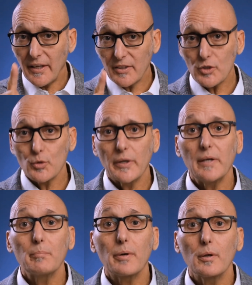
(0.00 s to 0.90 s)

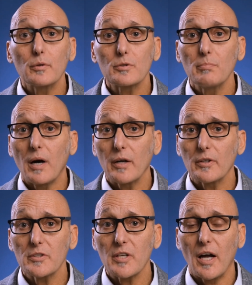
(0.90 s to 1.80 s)
Extreme
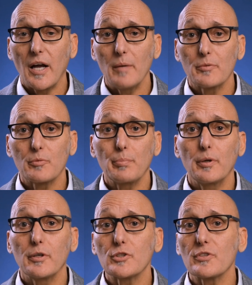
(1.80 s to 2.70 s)
postmodern types
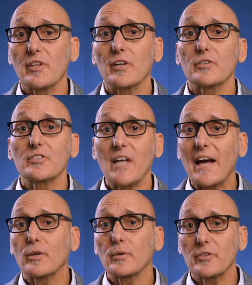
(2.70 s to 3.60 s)
push their
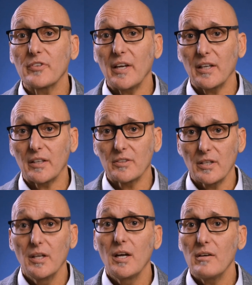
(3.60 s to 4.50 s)
sacrosanct
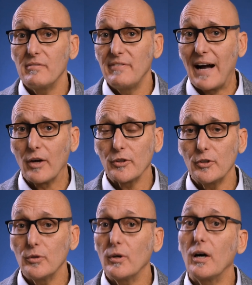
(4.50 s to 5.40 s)

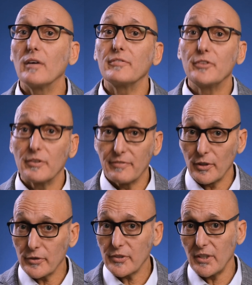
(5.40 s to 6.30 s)
value of
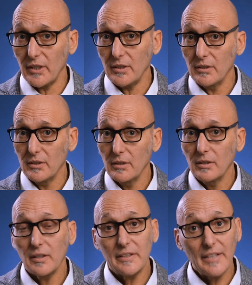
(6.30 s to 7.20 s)
diversity,
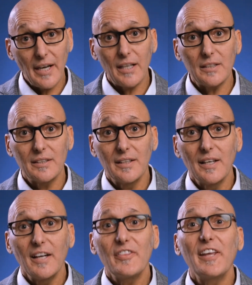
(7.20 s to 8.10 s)
yet
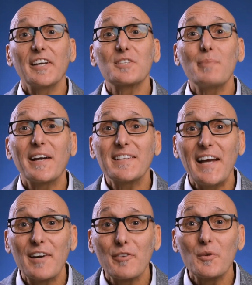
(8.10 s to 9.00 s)
they expect
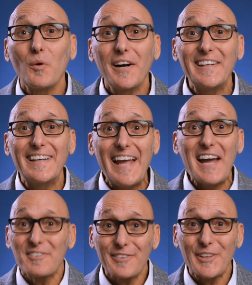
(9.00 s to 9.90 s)
everyone in
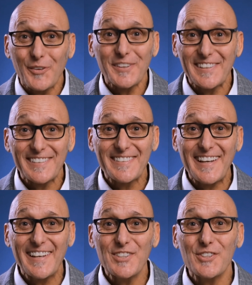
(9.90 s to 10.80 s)
every
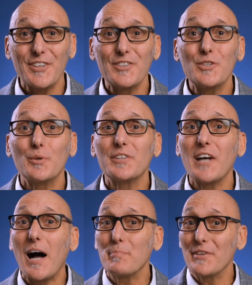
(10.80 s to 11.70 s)
organization to
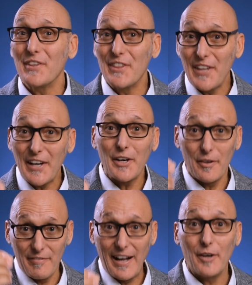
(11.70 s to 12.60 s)
adopt
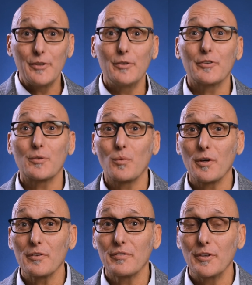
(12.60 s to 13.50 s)
their values and
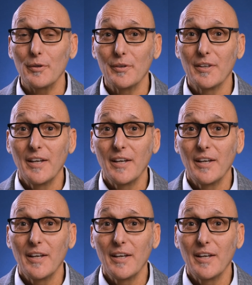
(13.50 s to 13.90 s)
worldview,